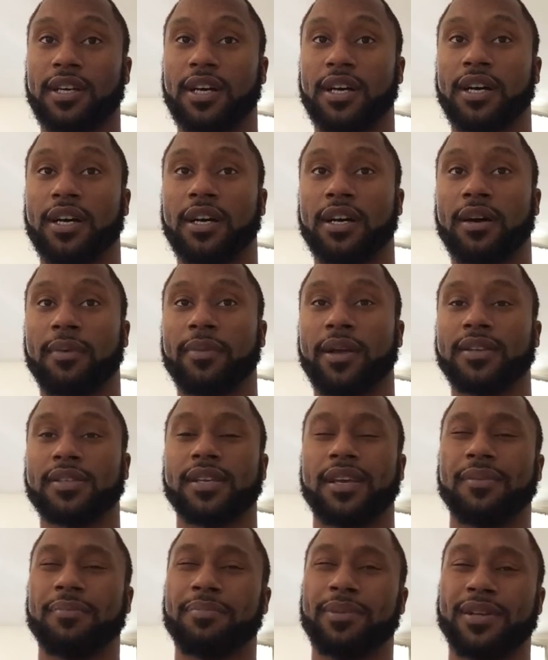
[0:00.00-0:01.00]
I'm not
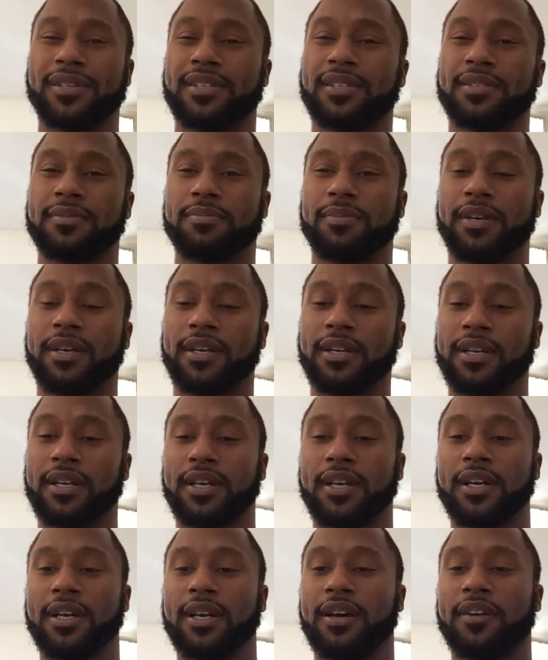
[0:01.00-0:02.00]
saying buses, but
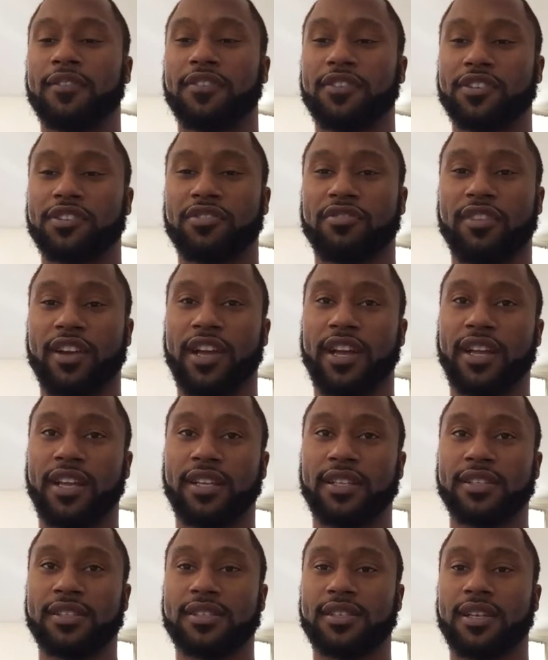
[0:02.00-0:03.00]
for
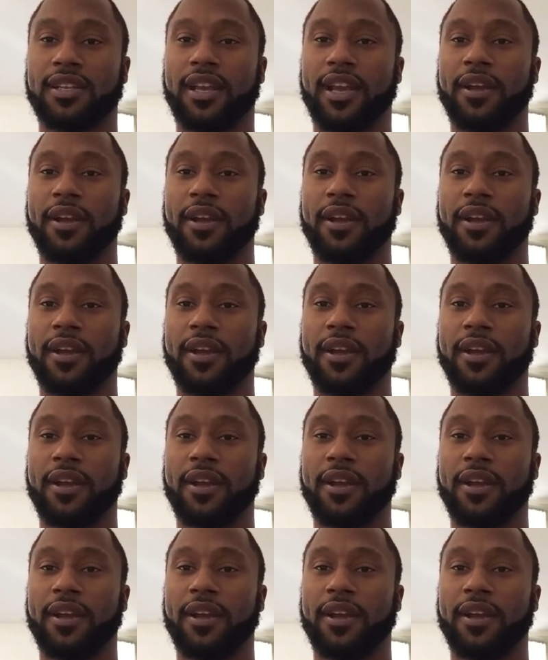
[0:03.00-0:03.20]
trains and